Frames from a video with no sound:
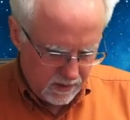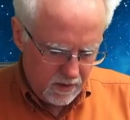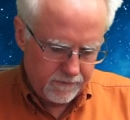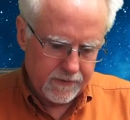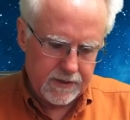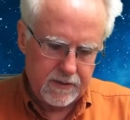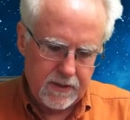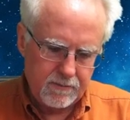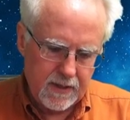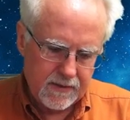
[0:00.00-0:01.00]
hopefully you
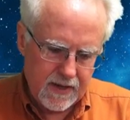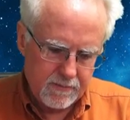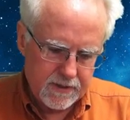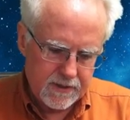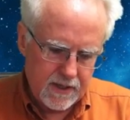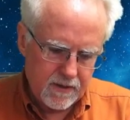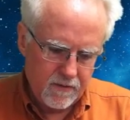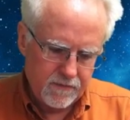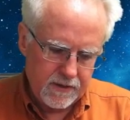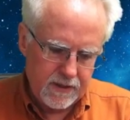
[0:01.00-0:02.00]
didn't make that mistake.
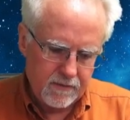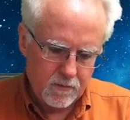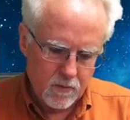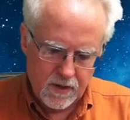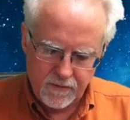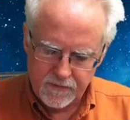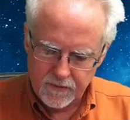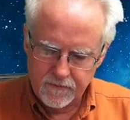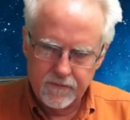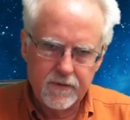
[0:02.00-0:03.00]
Hopefully you didn't run over your
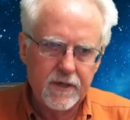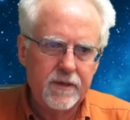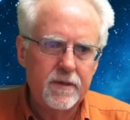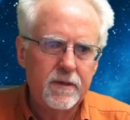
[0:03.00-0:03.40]
foot.